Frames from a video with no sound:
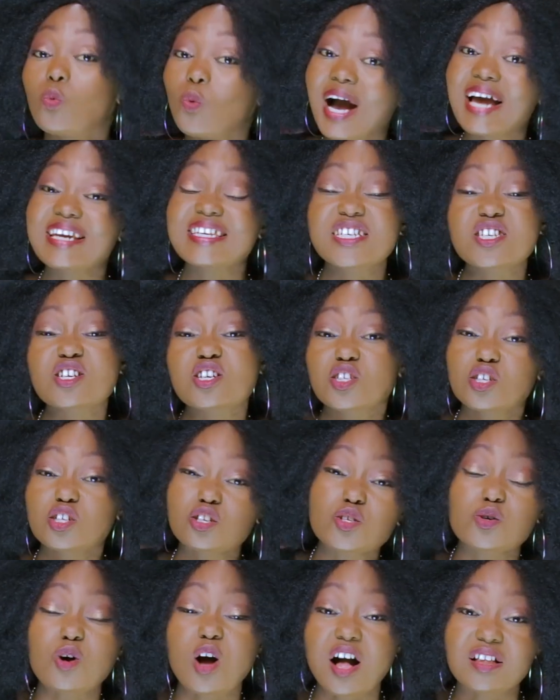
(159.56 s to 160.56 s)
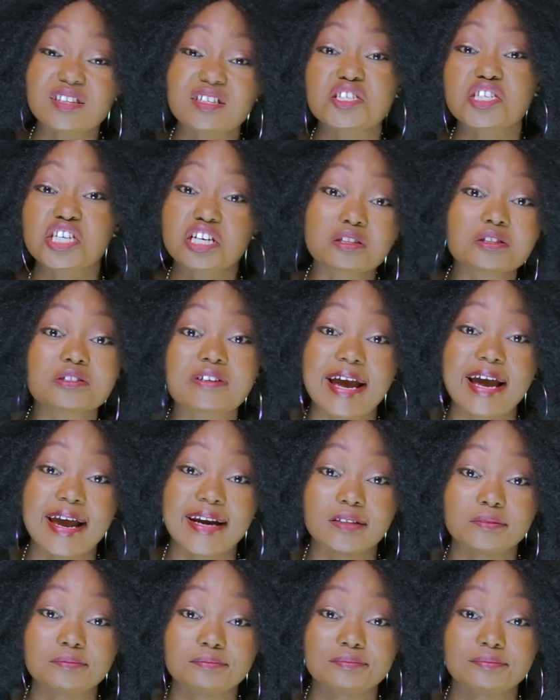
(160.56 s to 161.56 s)
What did you do to all the
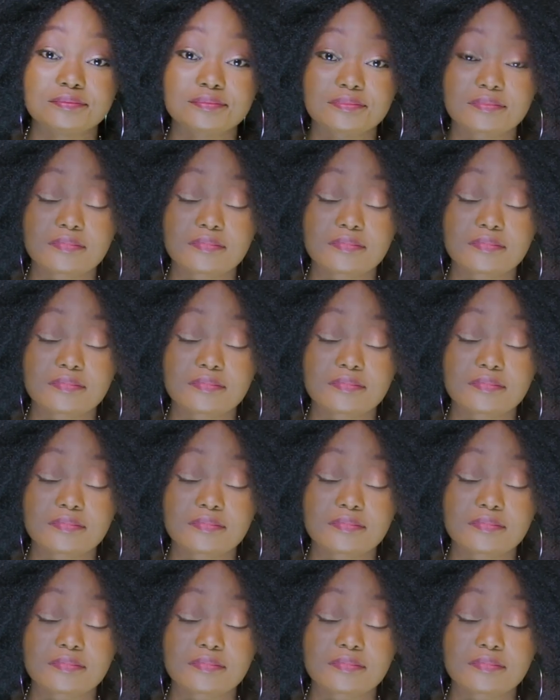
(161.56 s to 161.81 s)
children?